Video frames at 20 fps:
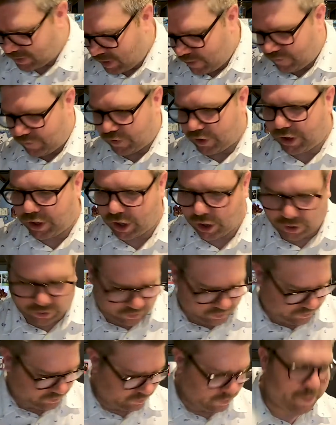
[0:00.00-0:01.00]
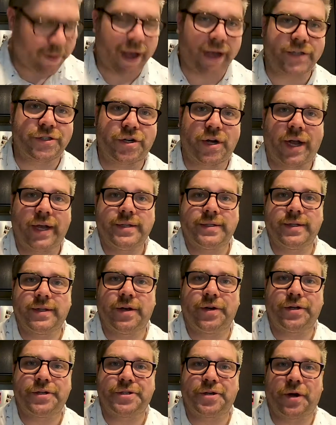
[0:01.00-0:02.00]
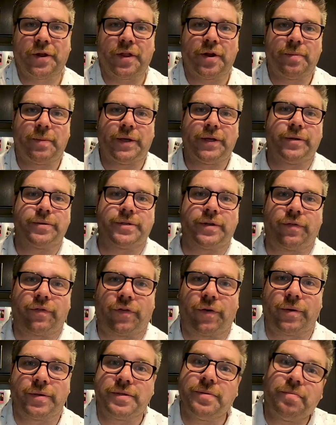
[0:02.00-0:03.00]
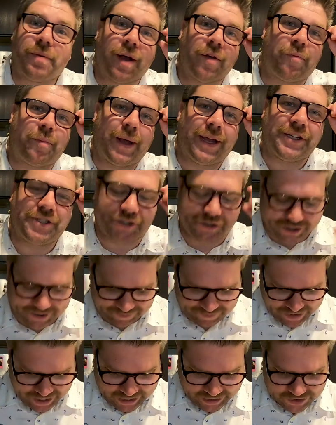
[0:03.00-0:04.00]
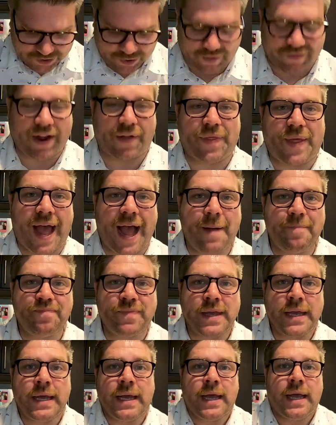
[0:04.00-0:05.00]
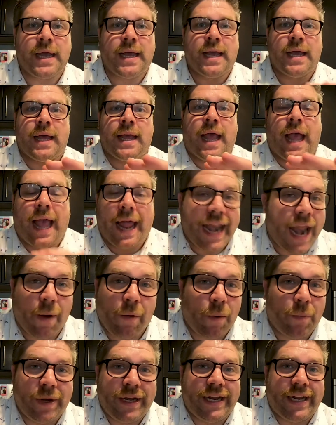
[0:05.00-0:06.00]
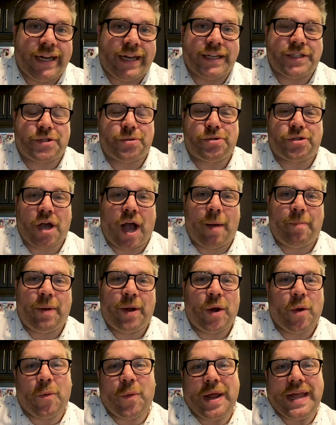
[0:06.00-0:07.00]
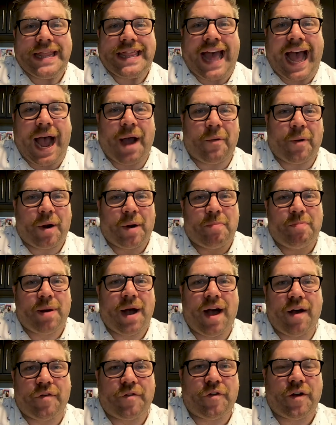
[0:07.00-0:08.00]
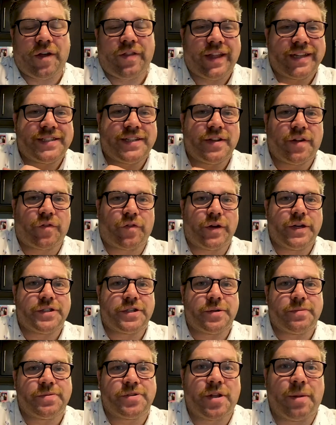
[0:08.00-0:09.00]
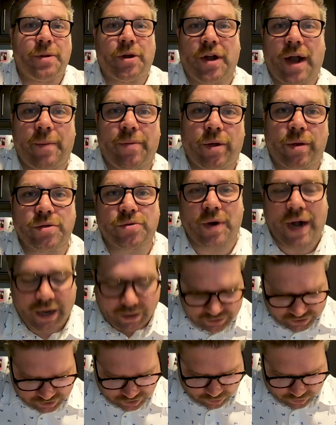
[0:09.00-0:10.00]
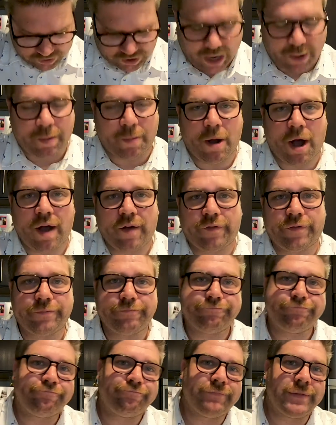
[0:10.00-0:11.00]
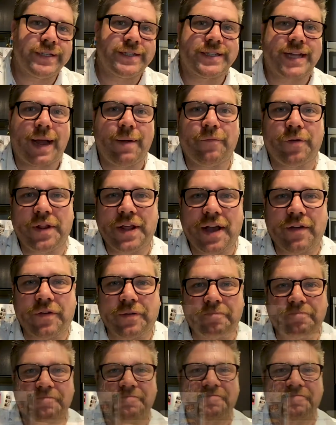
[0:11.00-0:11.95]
for, you know, bastardizing their dessert a little bit using frozen puff pastry. So I've got that. And now what we need is to top it with our puff that's in the freezer. So let me grab those rounds, we'll top them off, and it's time for the oven.